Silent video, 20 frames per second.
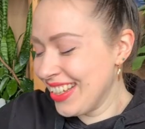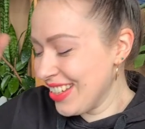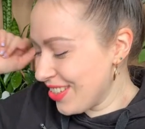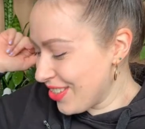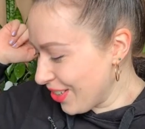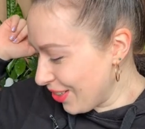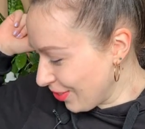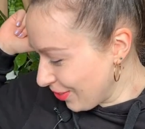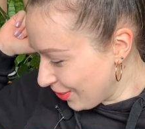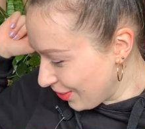
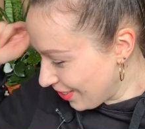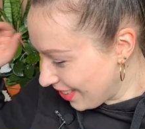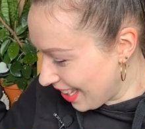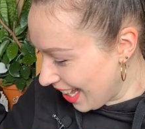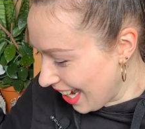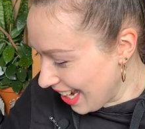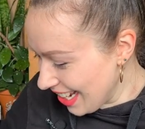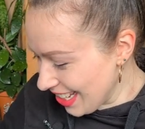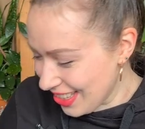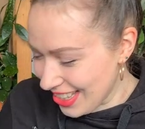So
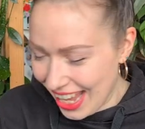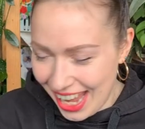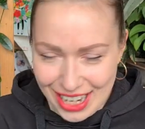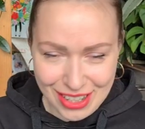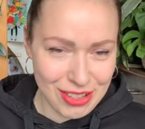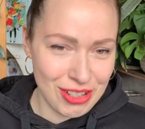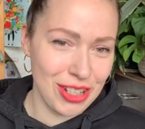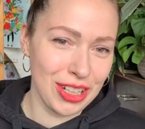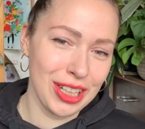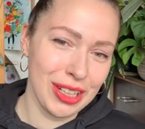today is
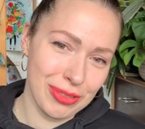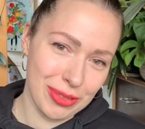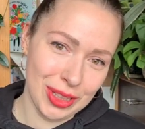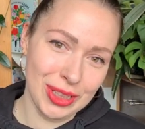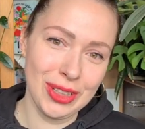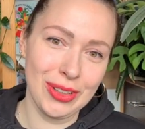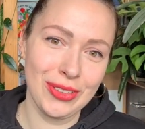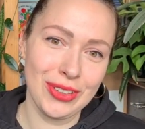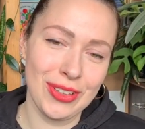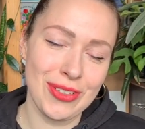actually
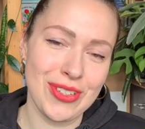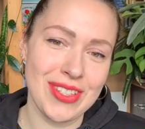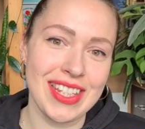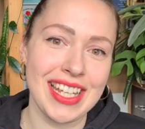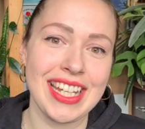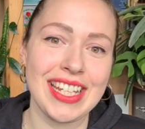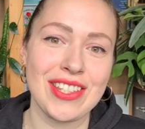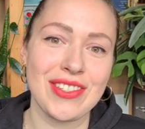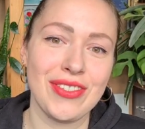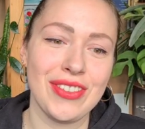one of those
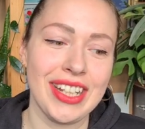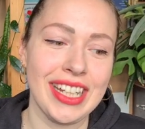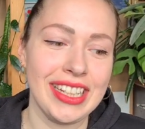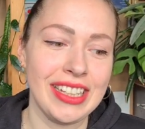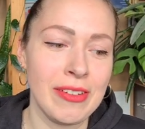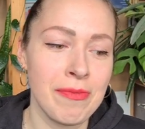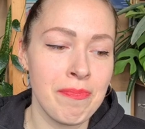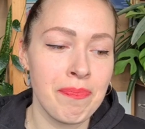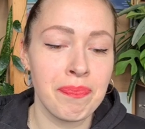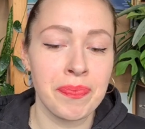days
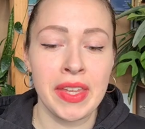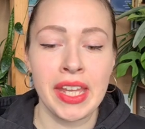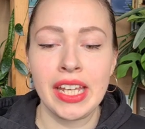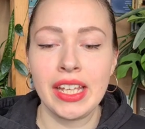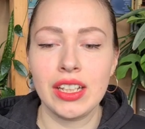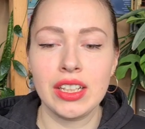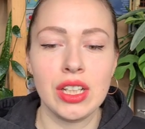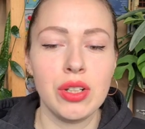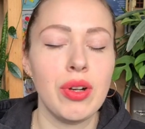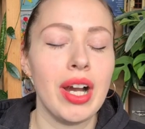when,
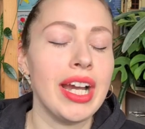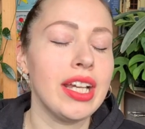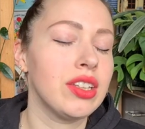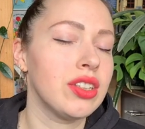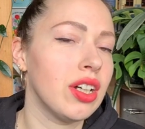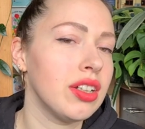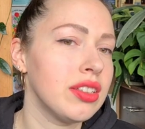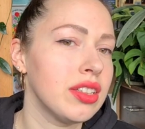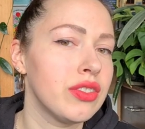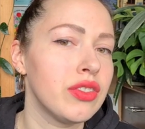you know, I
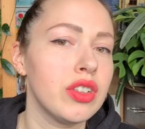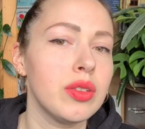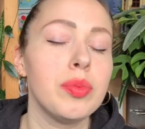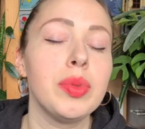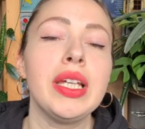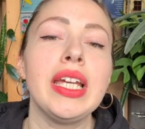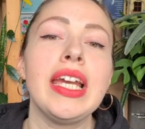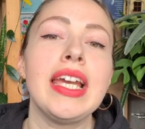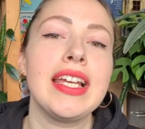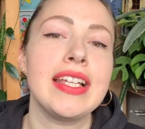thought it will
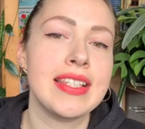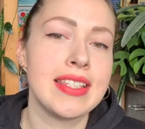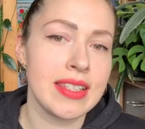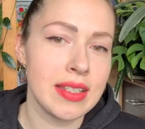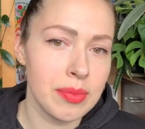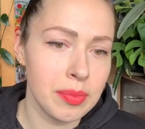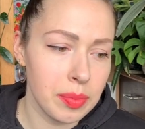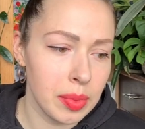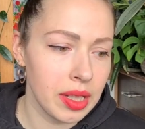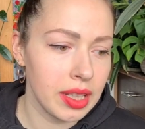be a
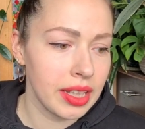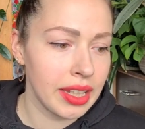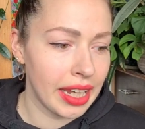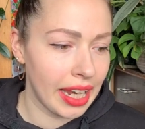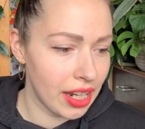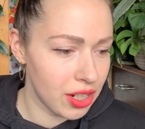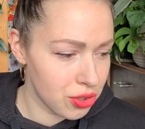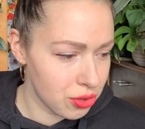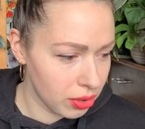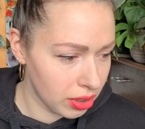simple
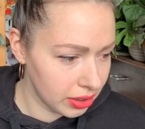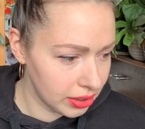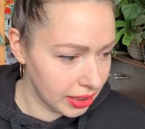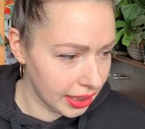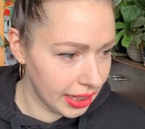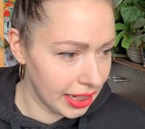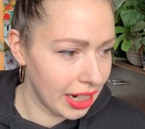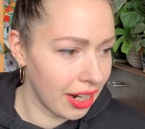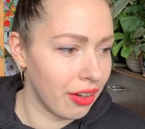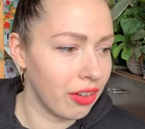casual
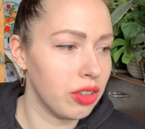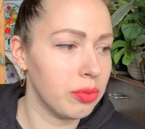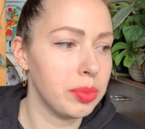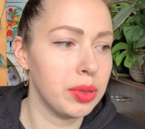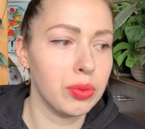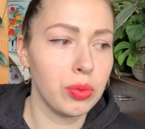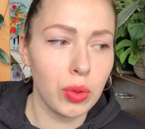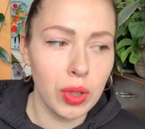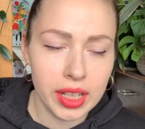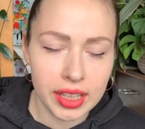day. I'll
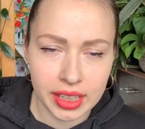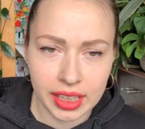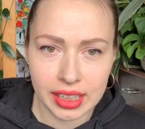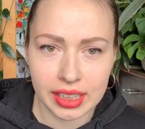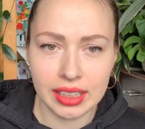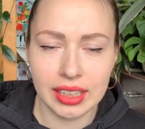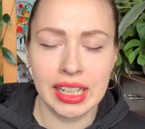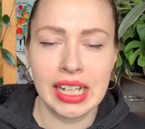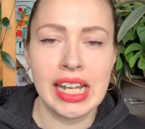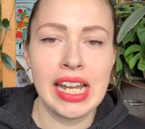be
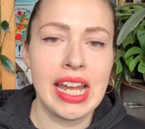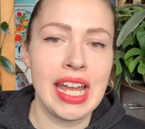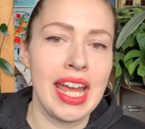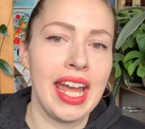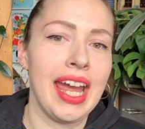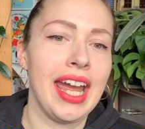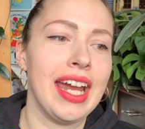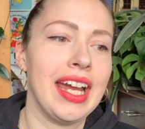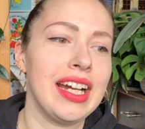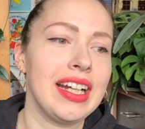working
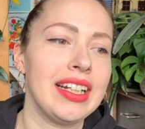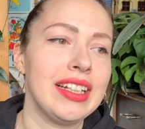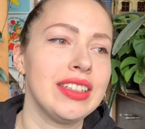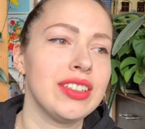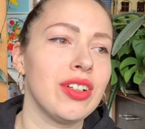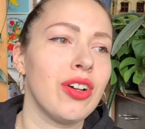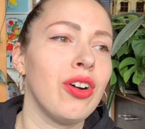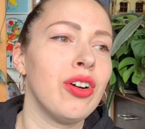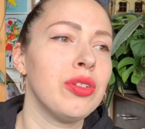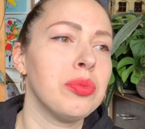
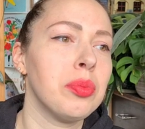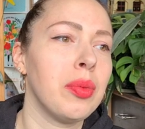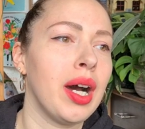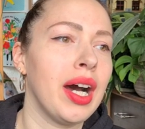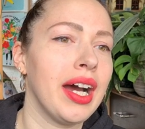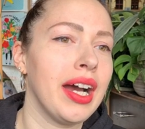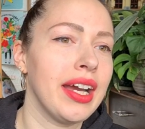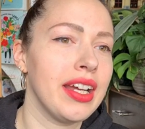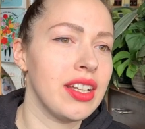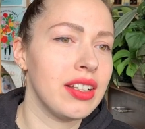and on
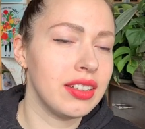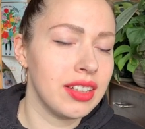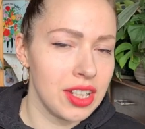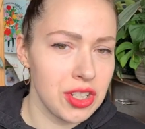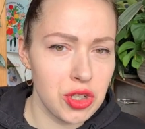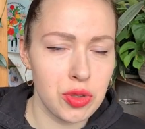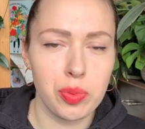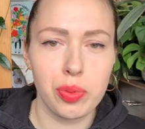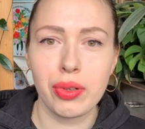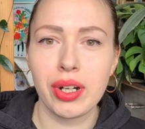my
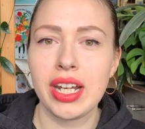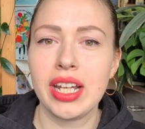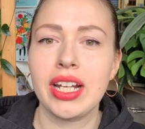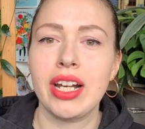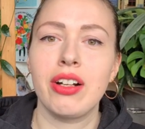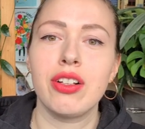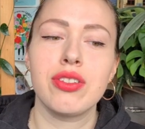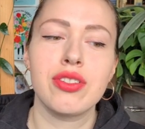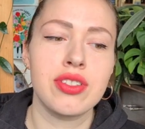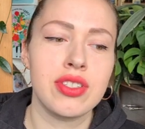lunch break
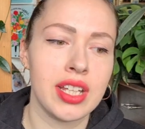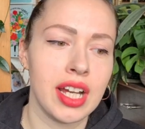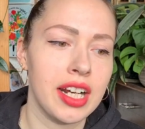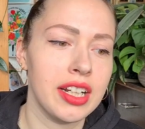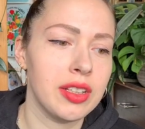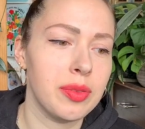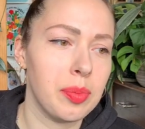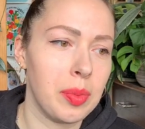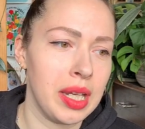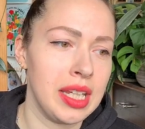I'll
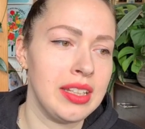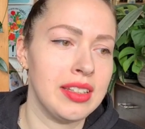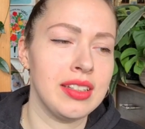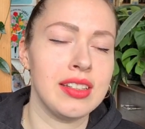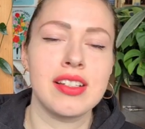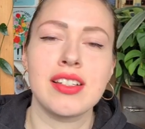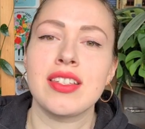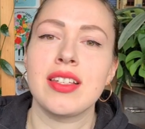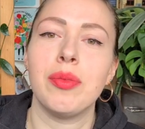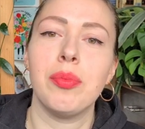start
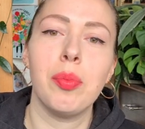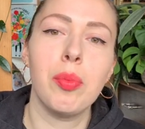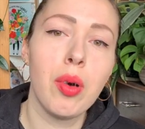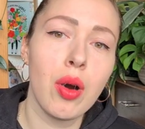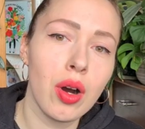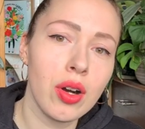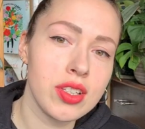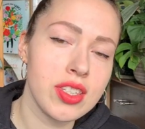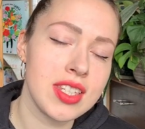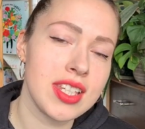painting some
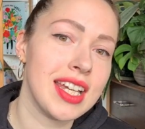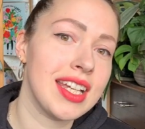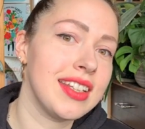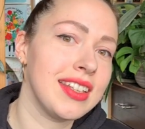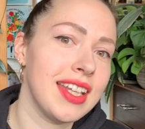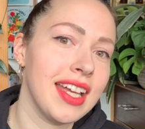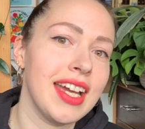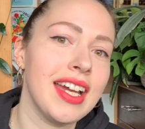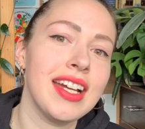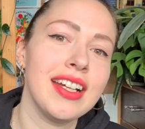pots,
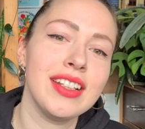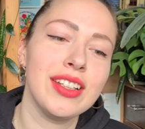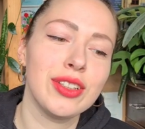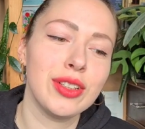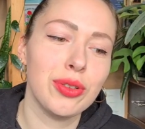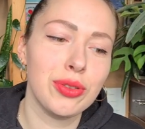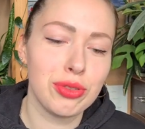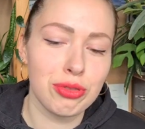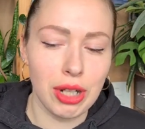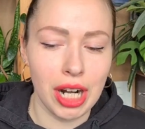and then, you
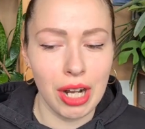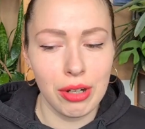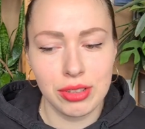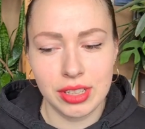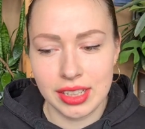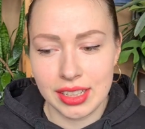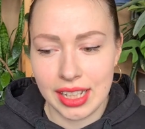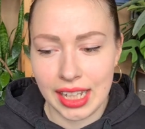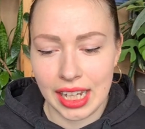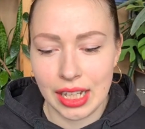know,
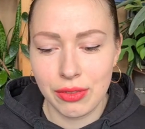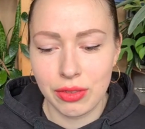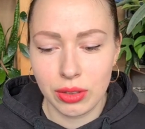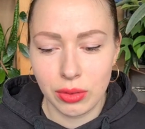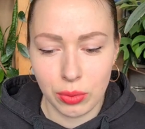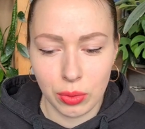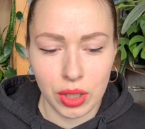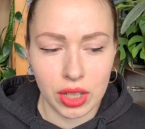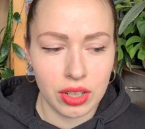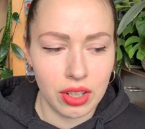throughout the day
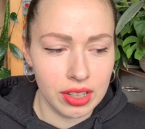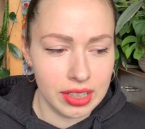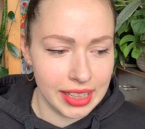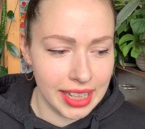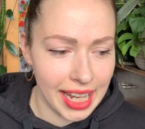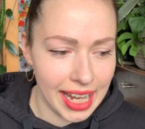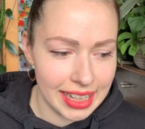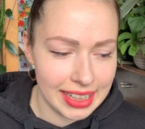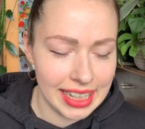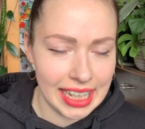we'll work
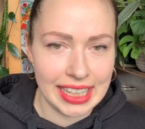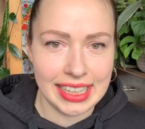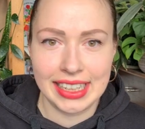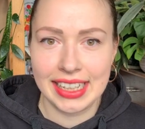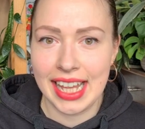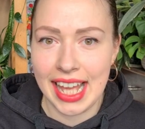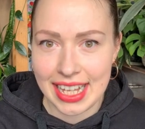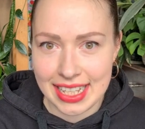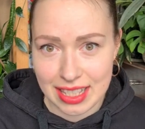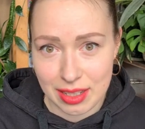on that,
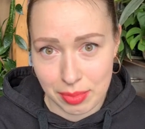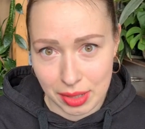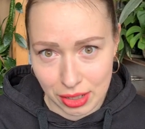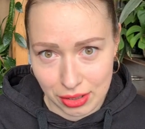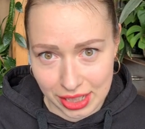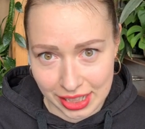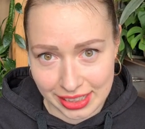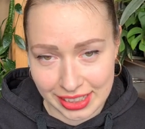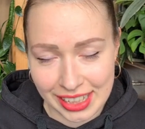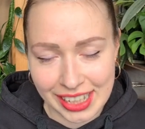and that's
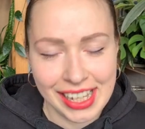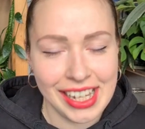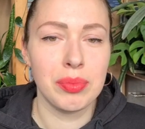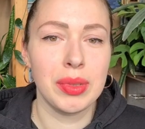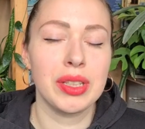about it.